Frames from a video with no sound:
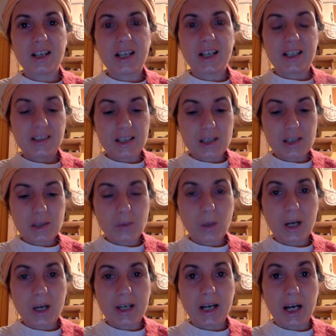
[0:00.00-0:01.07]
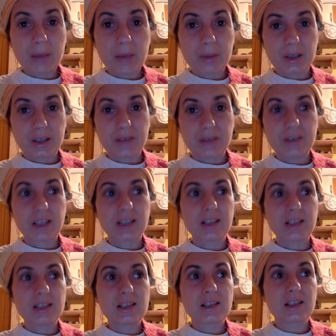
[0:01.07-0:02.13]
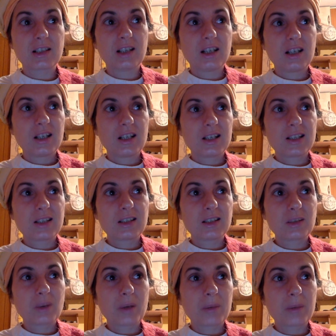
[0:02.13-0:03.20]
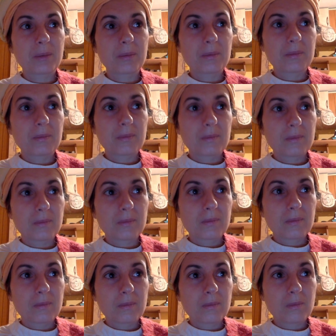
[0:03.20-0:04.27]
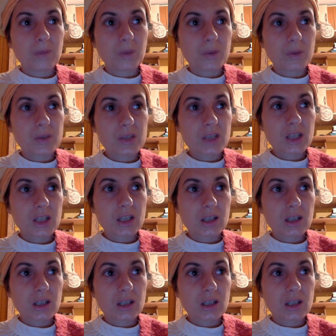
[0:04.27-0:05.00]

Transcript: And this is why I believe that this is why most